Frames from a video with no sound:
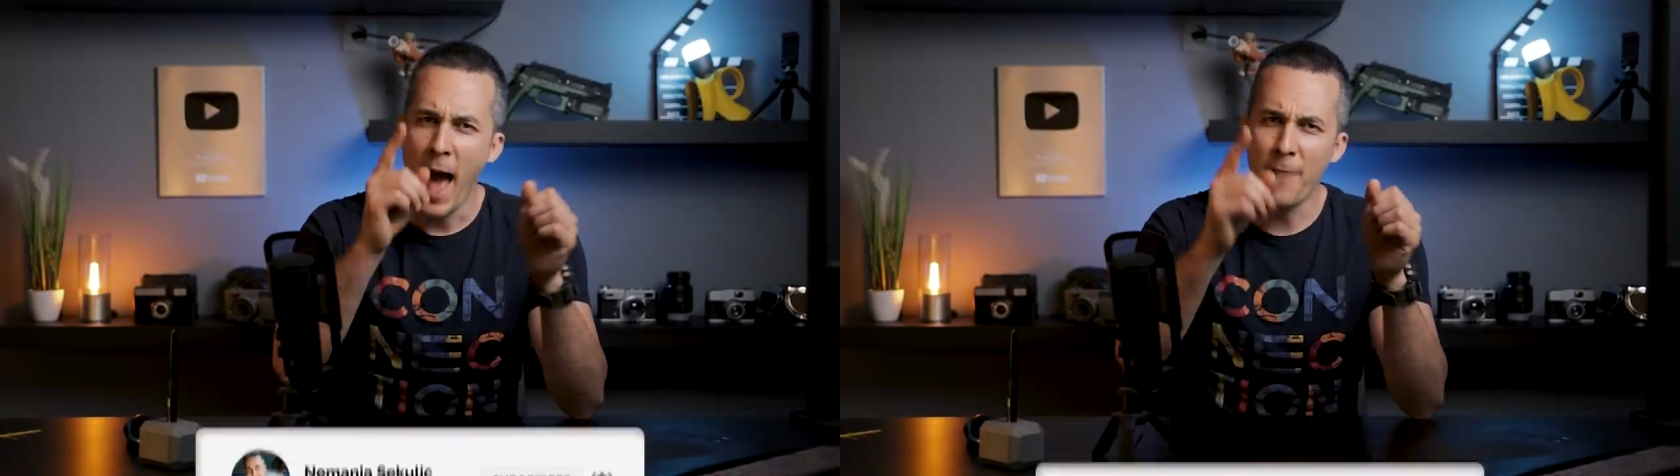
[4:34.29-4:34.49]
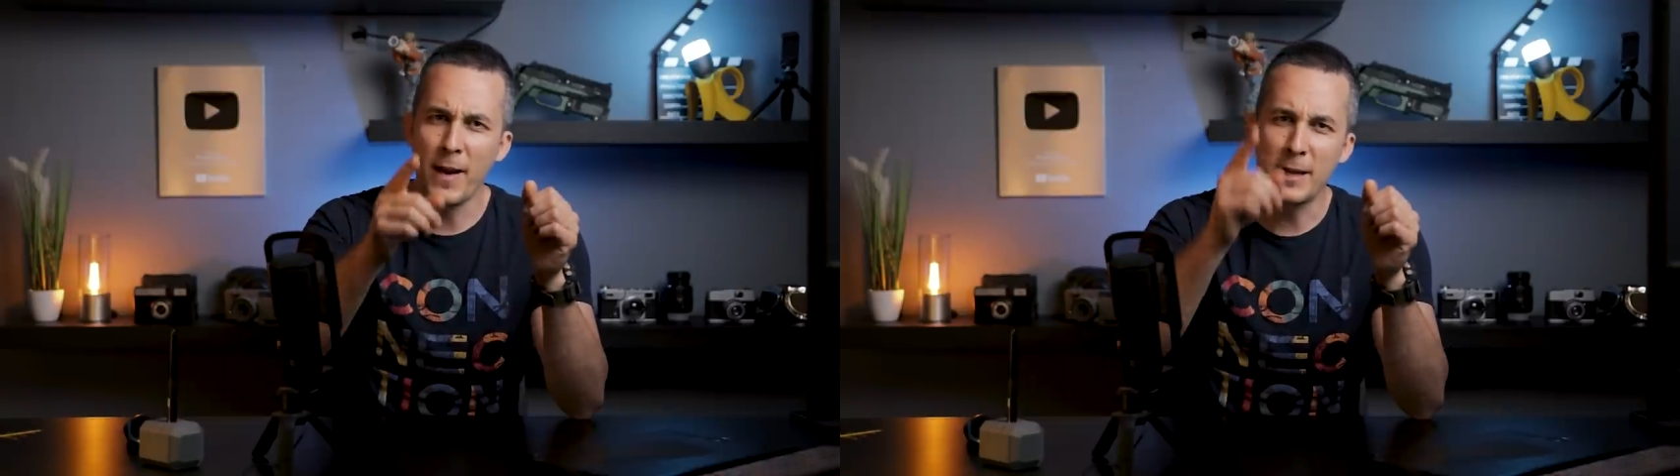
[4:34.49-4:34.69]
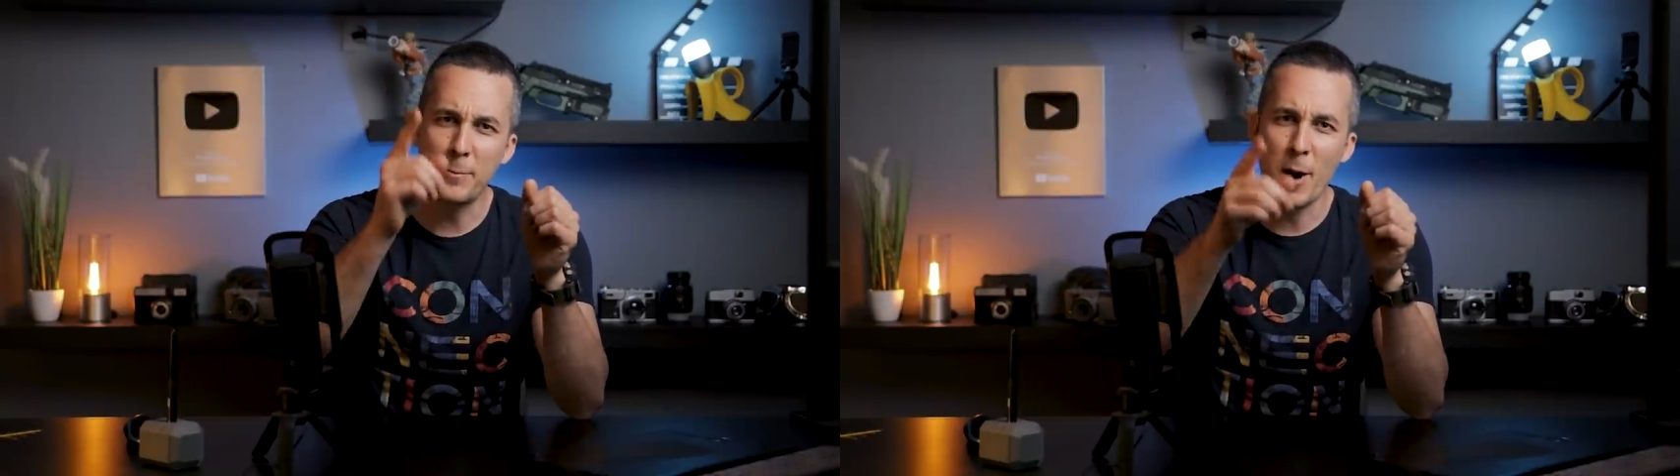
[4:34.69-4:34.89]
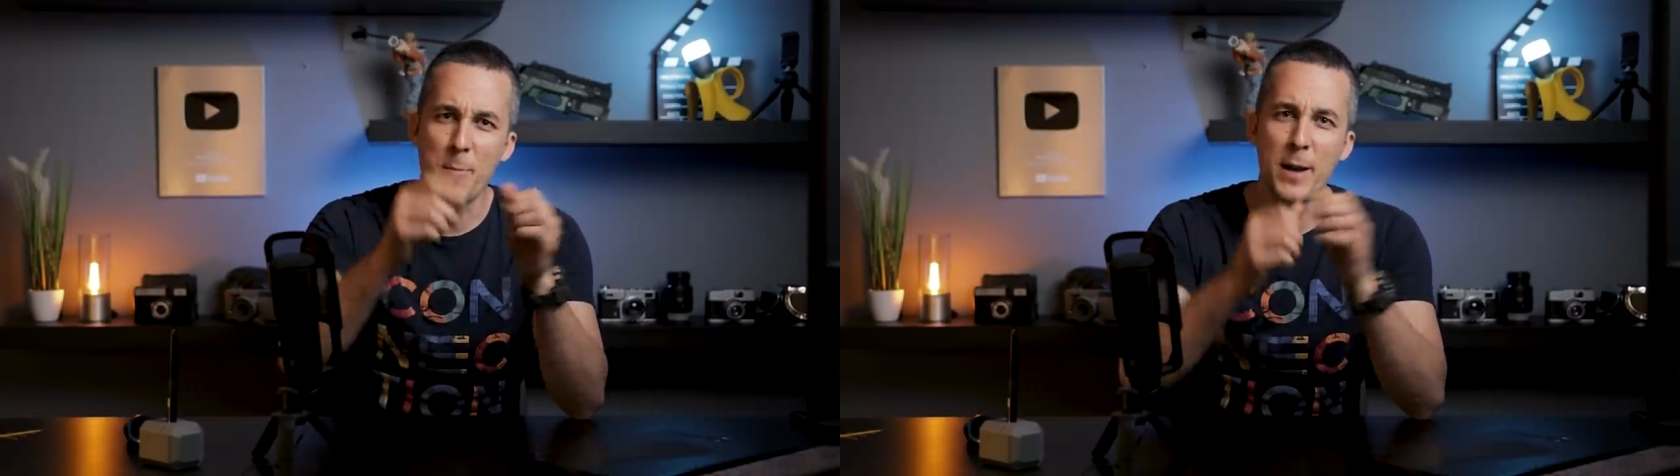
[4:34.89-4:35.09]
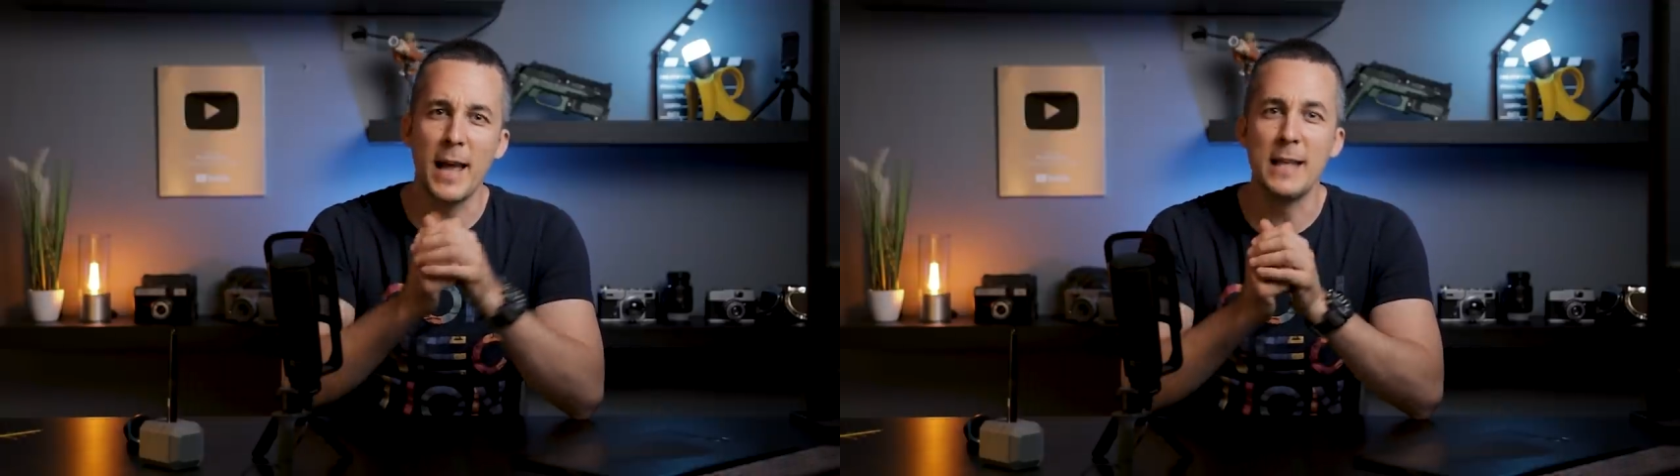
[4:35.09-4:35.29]
Have fun,
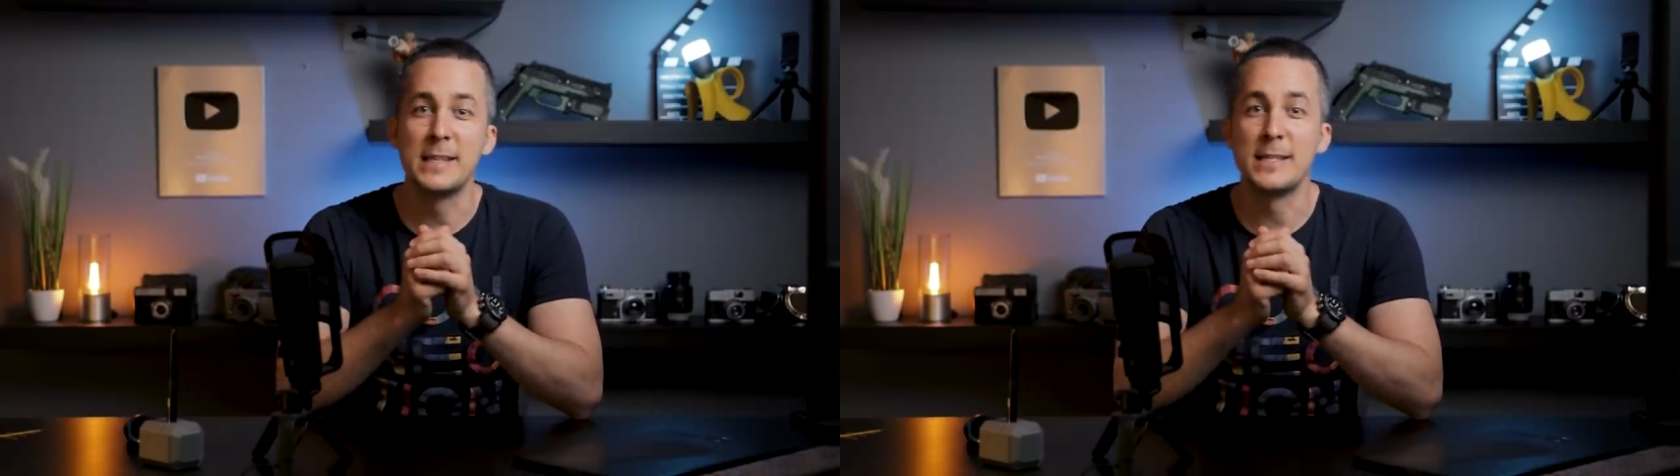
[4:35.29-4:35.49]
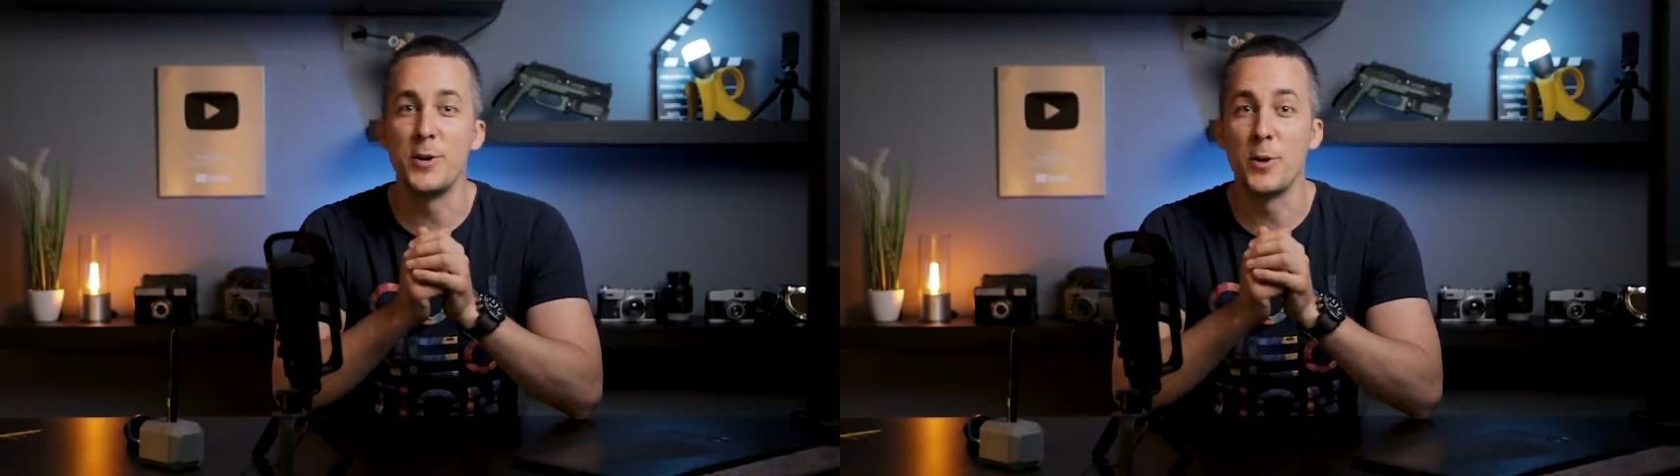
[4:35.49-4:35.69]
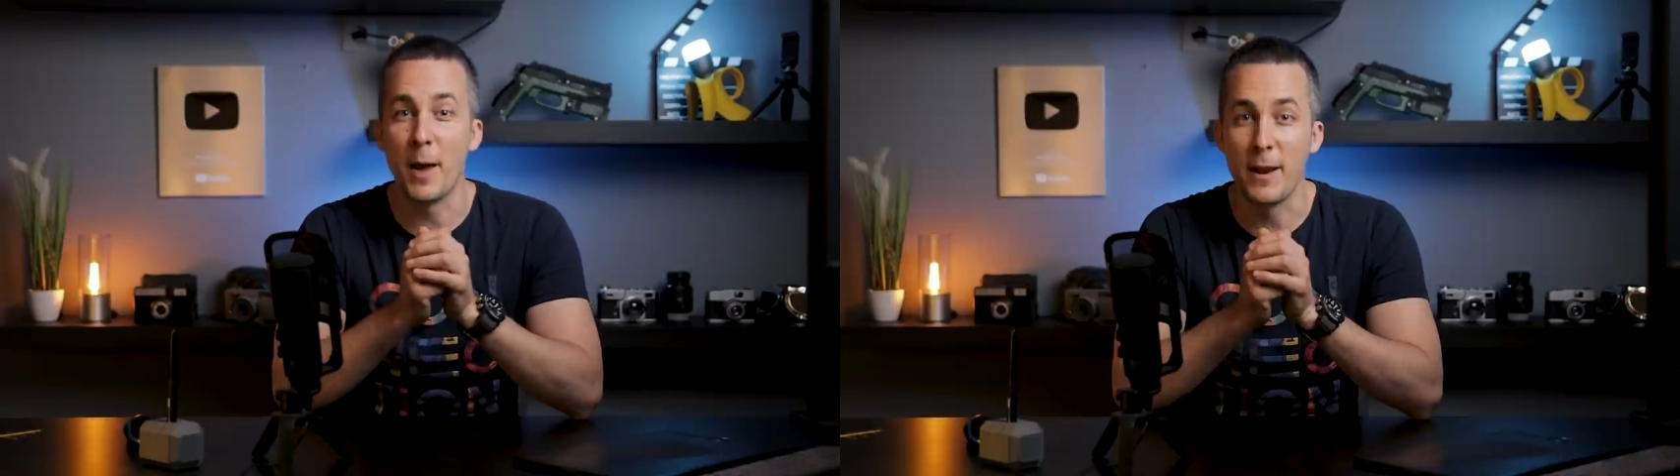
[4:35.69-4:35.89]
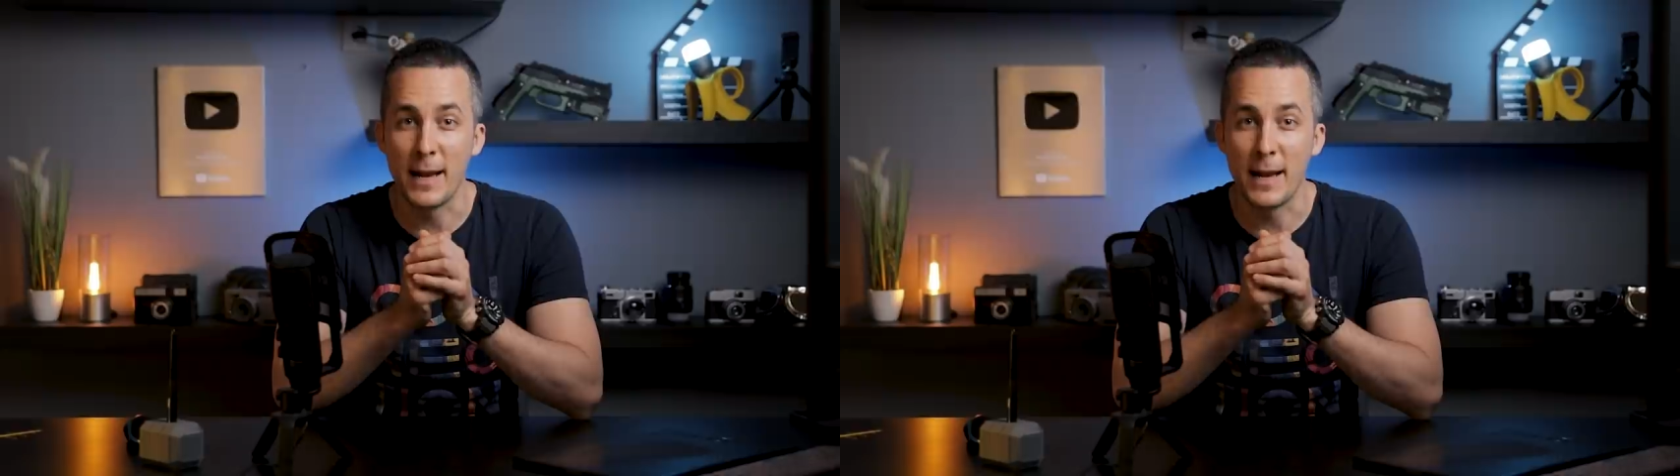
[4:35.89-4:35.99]
experiment, and see you in my